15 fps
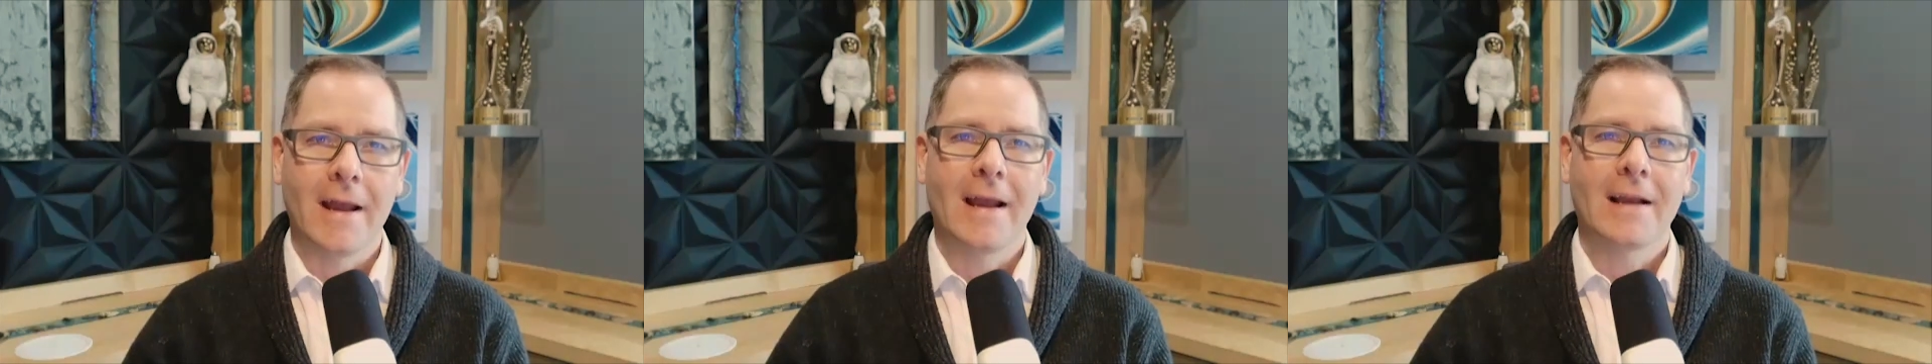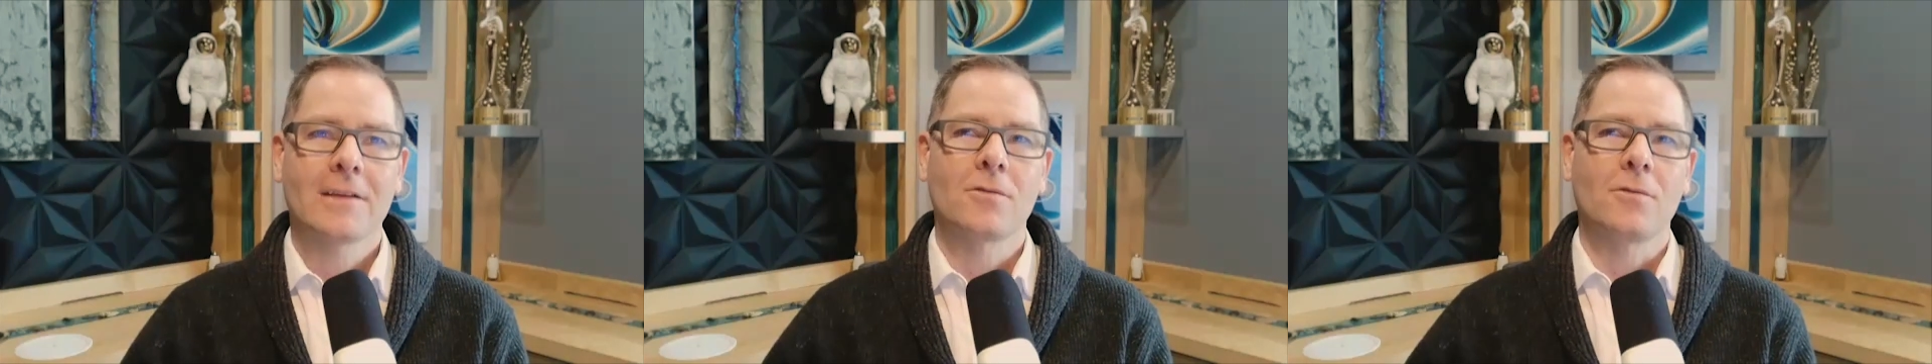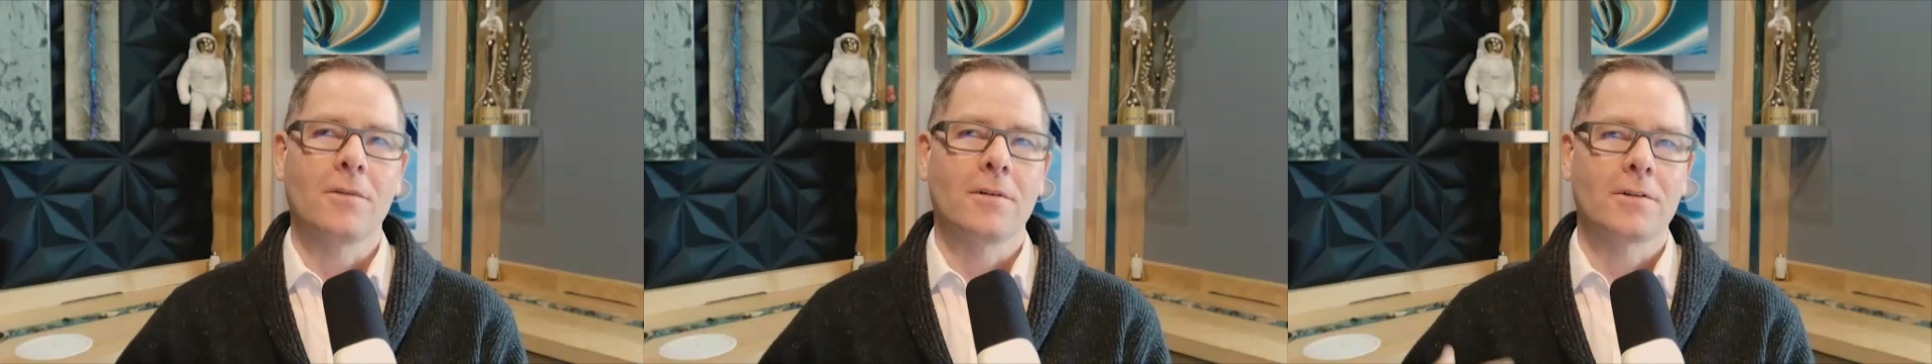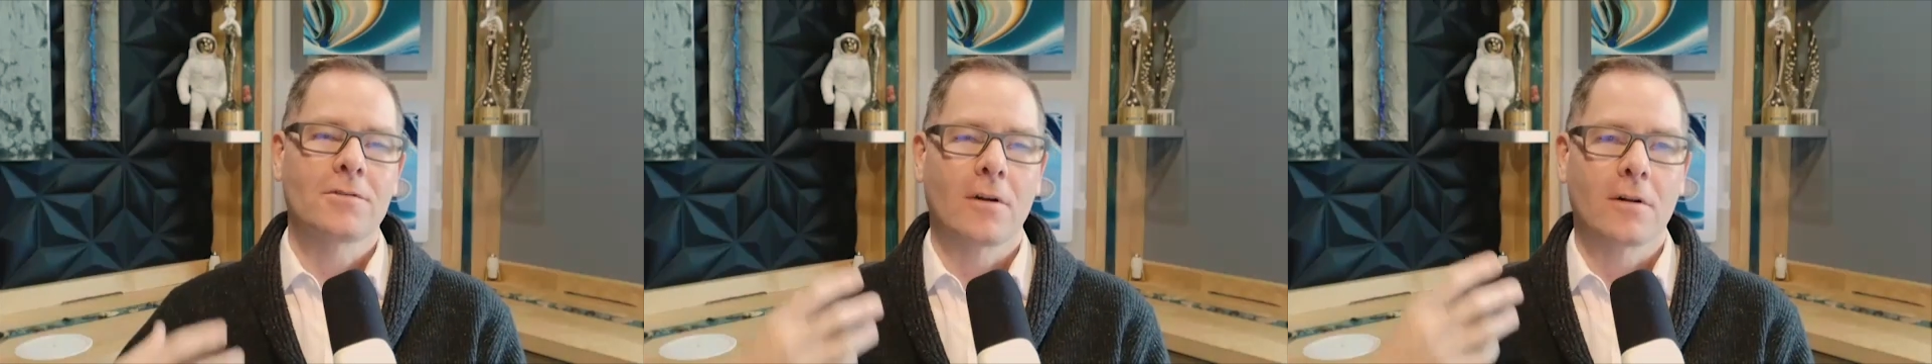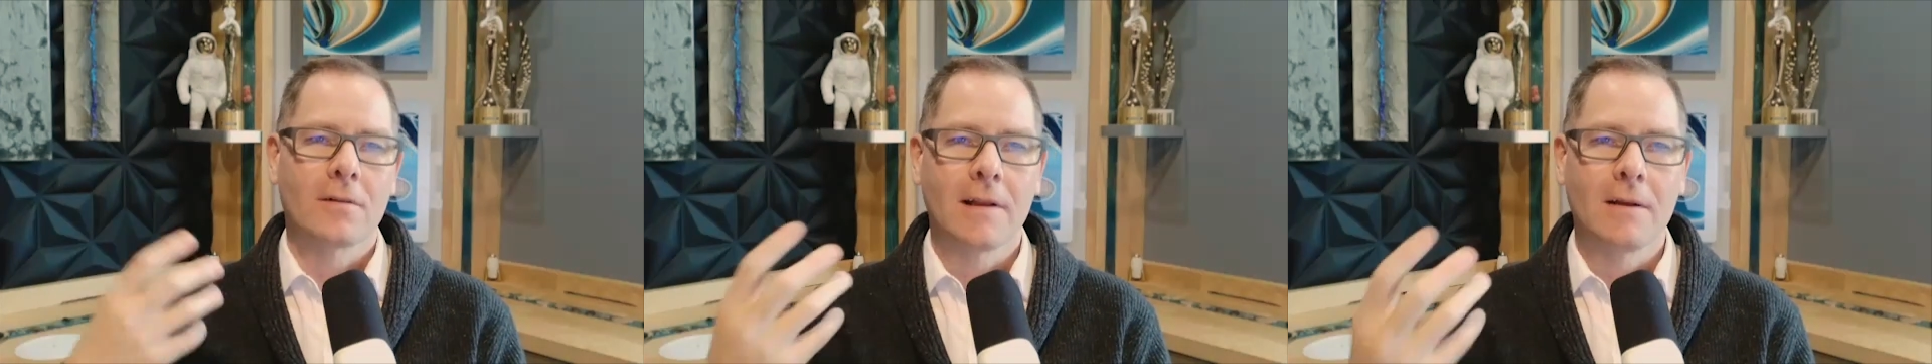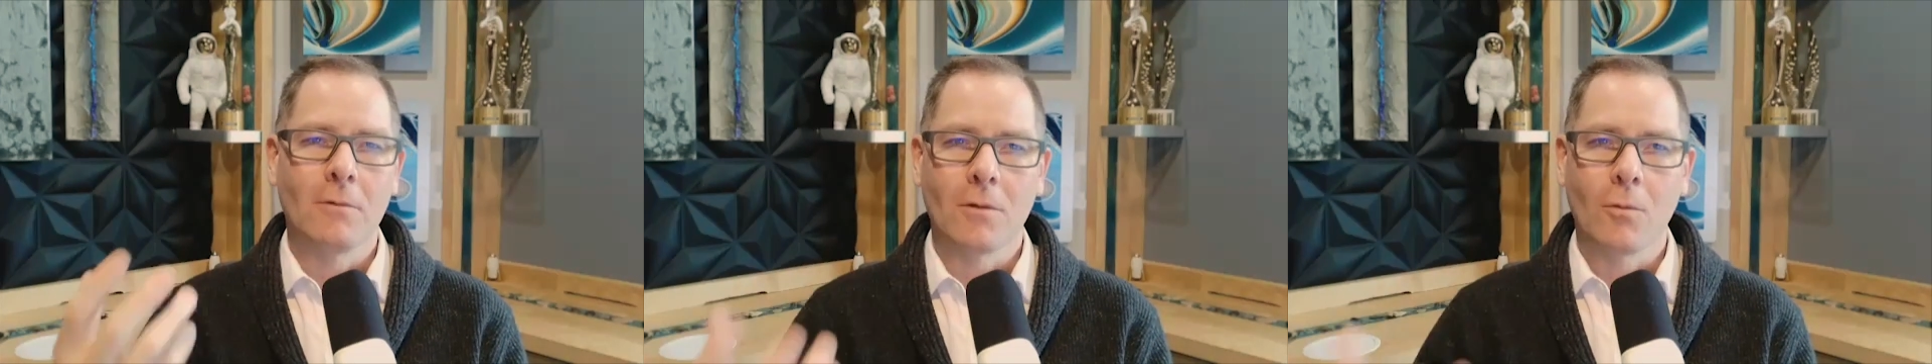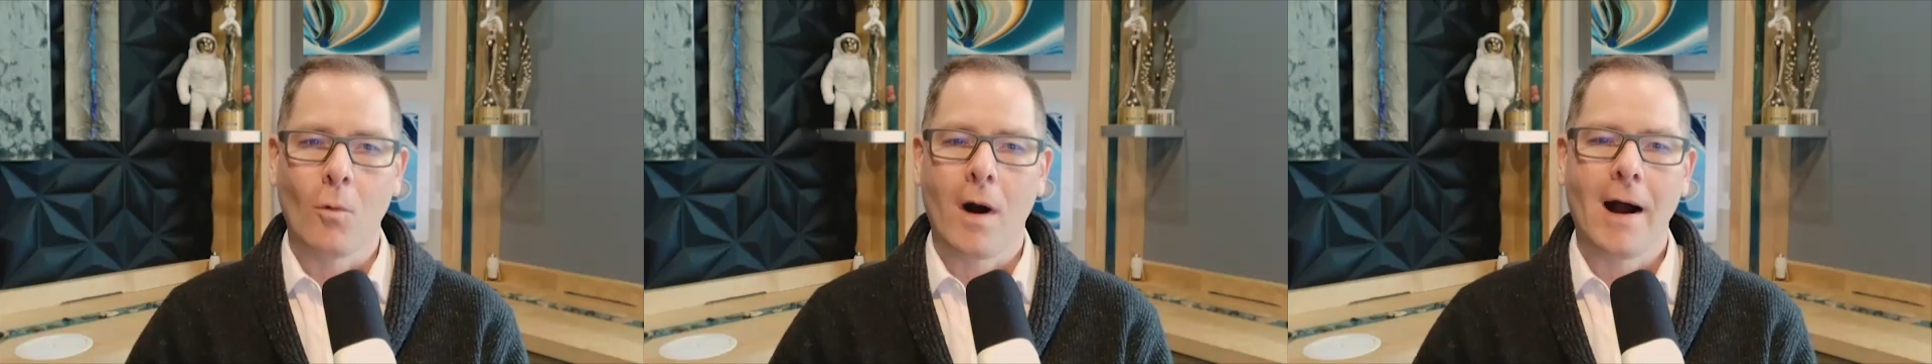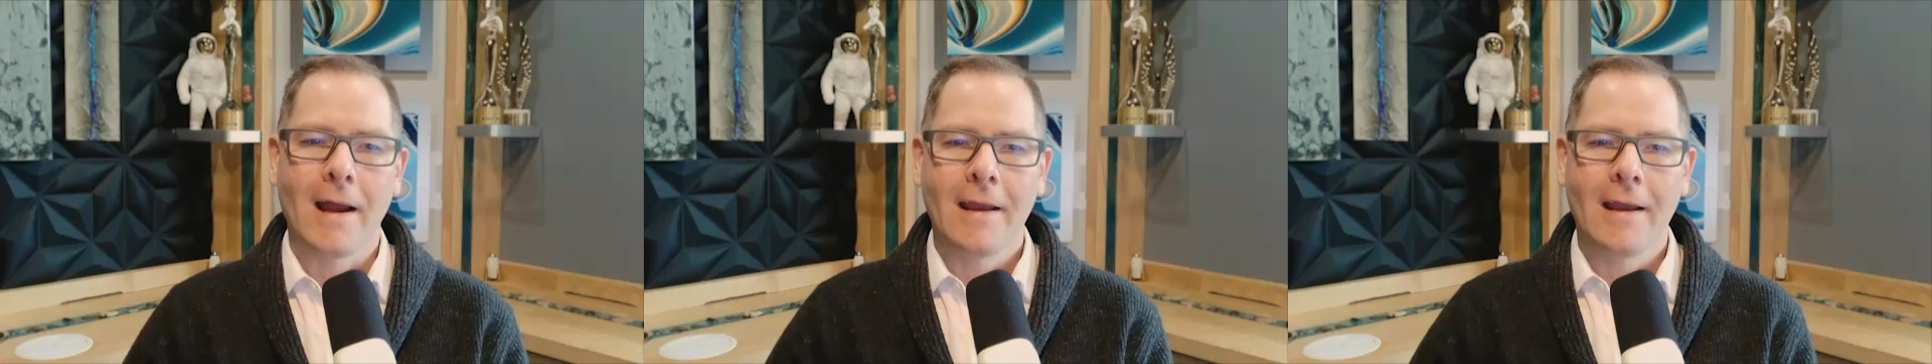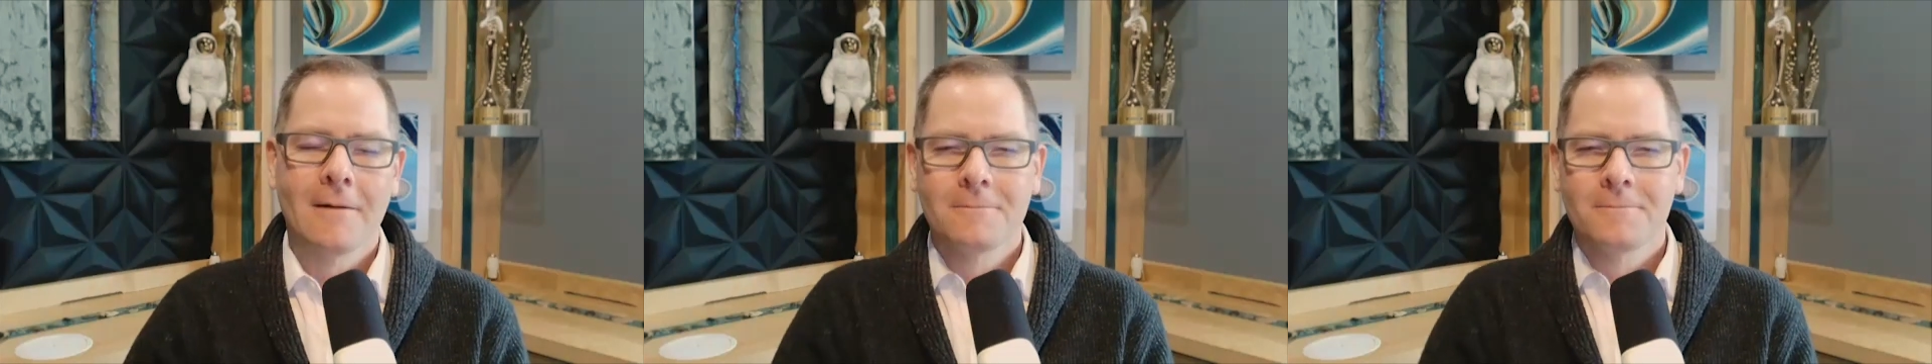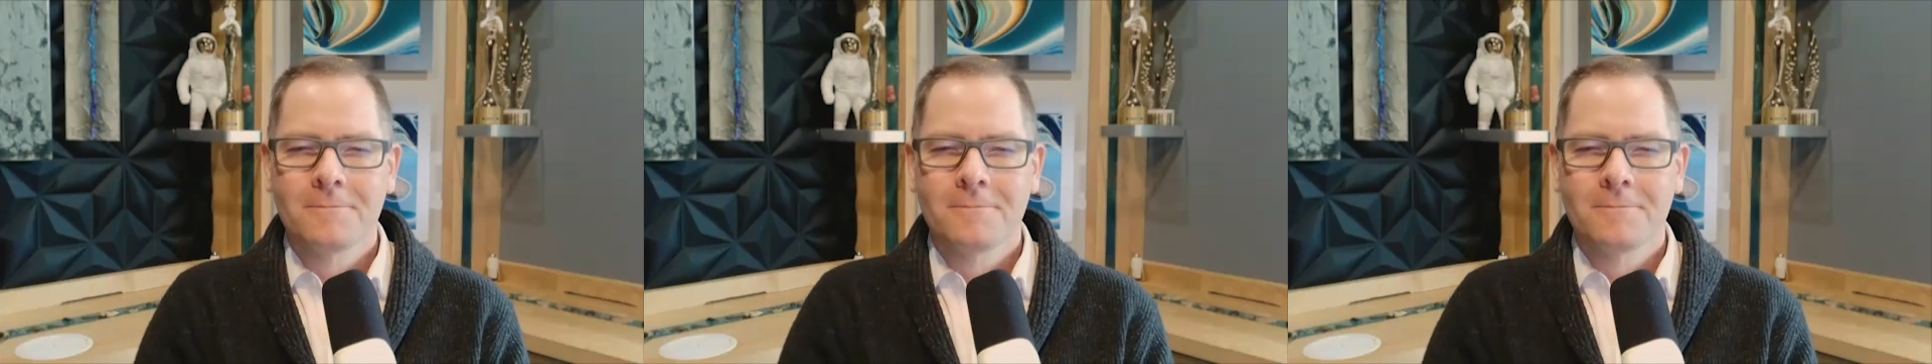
X or they're struggling with Y?